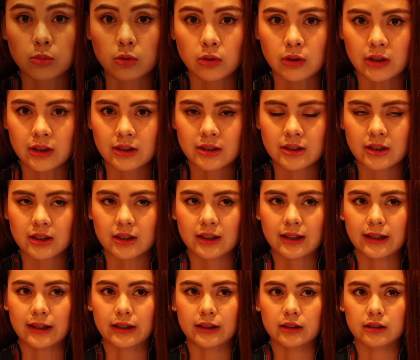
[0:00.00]
bullied
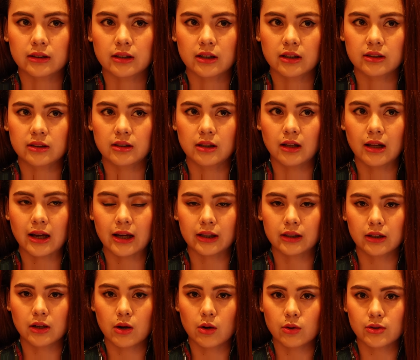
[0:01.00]
and the
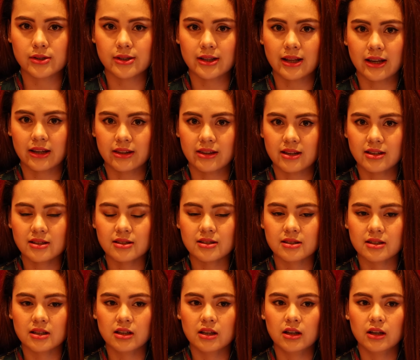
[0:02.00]
line goes like
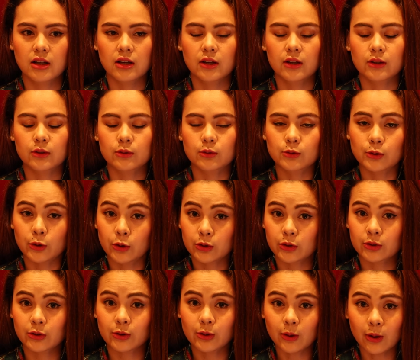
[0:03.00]
this. Kulot,
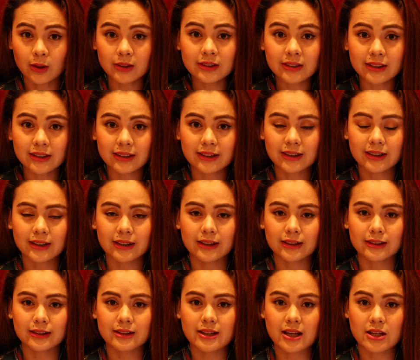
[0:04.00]
kulot and